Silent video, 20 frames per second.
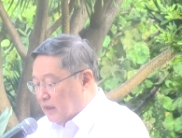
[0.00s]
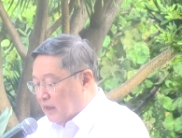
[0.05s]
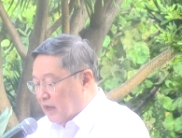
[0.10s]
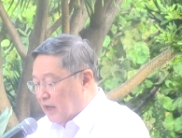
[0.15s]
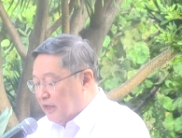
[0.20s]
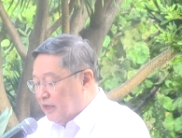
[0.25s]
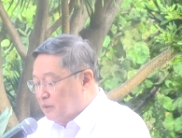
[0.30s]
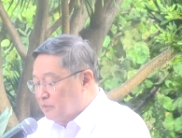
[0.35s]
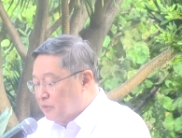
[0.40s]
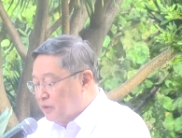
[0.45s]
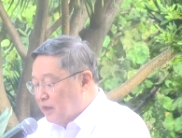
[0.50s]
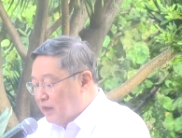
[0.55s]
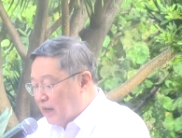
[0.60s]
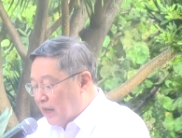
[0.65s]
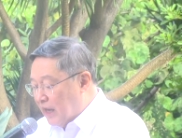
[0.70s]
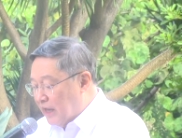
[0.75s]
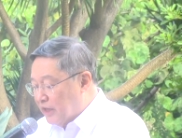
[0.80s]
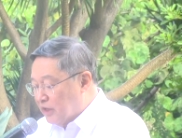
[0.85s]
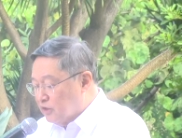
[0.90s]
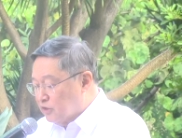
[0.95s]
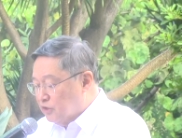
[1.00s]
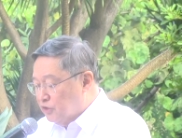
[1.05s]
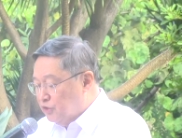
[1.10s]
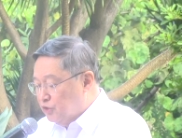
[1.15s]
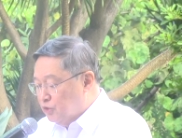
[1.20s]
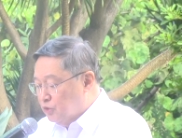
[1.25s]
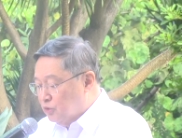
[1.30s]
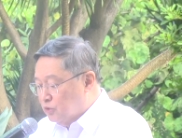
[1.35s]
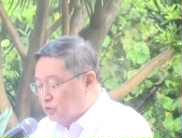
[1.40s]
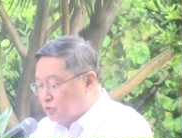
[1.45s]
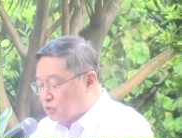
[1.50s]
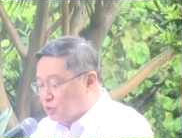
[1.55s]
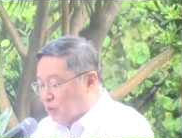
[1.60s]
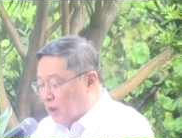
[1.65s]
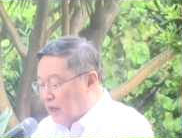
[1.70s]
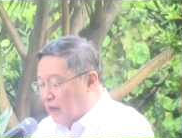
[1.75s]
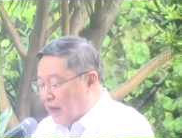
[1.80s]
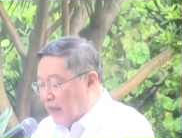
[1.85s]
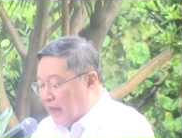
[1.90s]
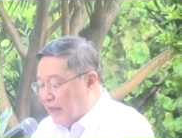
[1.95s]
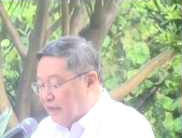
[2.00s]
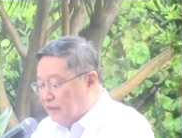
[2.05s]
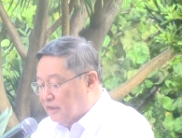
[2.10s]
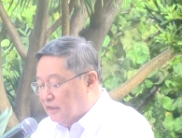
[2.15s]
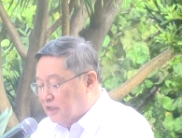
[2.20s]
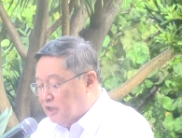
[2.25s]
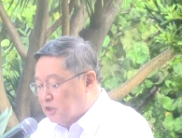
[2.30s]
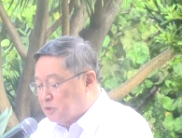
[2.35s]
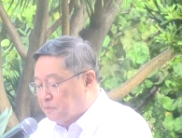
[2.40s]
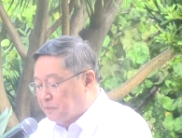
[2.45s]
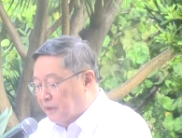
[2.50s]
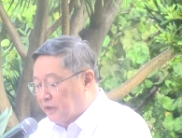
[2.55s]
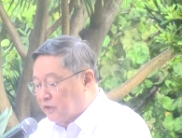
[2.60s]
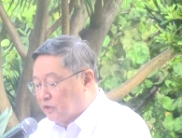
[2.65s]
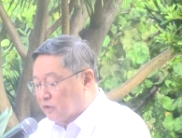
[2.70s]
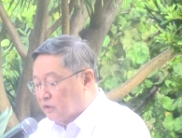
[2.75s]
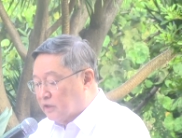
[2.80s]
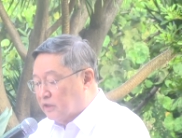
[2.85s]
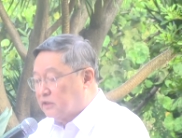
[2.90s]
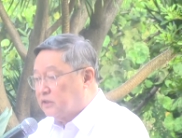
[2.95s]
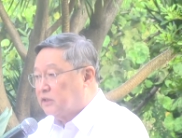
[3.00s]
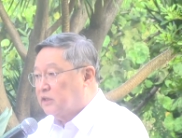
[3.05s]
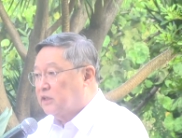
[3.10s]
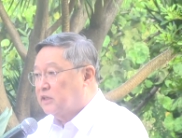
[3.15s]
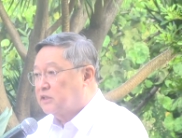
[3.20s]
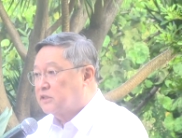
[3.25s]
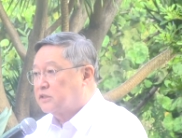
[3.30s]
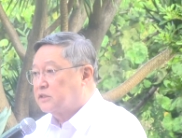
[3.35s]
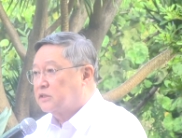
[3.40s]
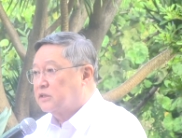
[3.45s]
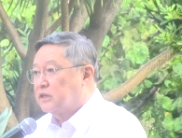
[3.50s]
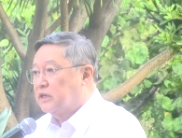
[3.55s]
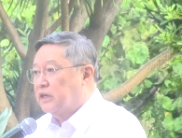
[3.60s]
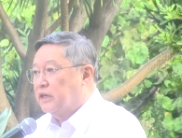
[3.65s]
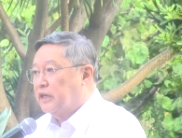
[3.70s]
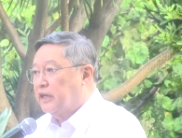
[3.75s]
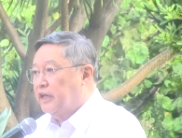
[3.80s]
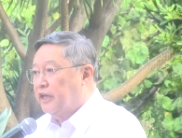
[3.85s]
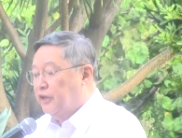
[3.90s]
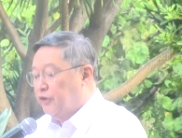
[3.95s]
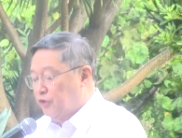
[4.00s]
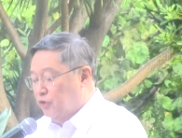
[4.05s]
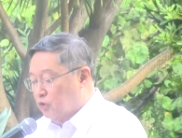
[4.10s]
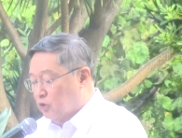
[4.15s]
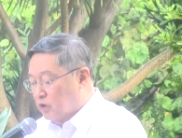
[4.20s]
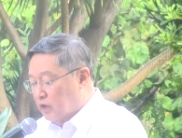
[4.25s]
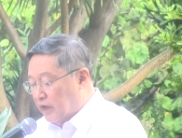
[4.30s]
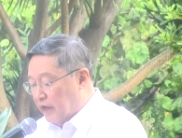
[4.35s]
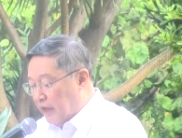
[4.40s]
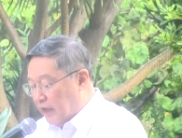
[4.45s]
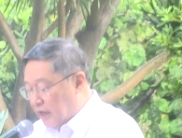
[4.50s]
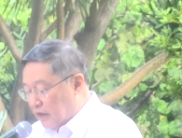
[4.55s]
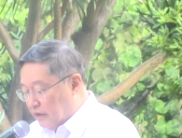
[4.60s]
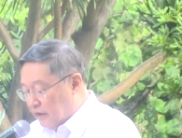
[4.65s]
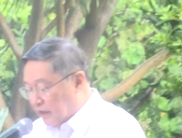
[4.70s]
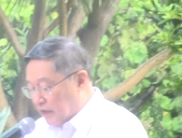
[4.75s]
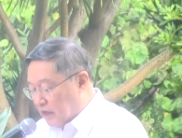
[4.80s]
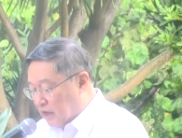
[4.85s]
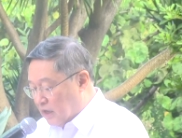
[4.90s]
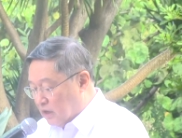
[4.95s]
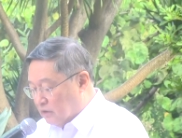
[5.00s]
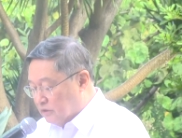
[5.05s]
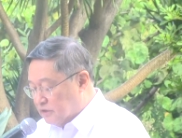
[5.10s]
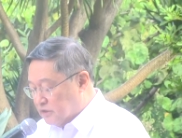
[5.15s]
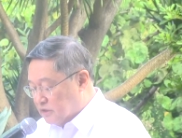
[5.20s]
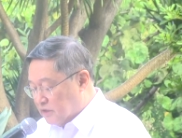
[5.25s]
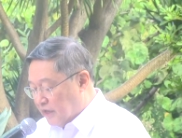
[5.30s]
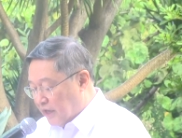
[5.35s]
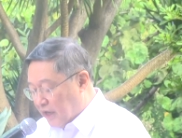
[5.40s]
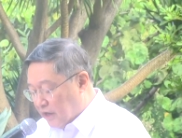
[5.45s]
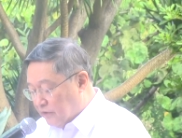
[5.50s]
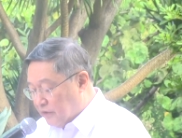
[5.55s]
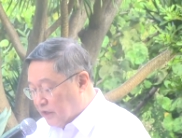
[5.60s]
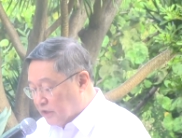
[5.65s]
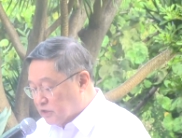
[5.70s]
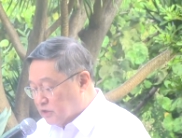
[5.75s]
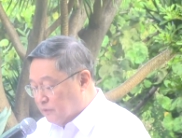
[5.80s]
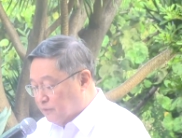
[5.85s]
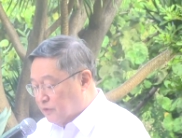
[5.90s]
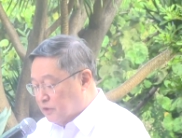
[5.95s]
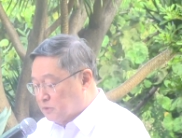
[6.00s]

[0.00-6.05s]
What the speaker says: I am relying on you to align these priorities in your areas of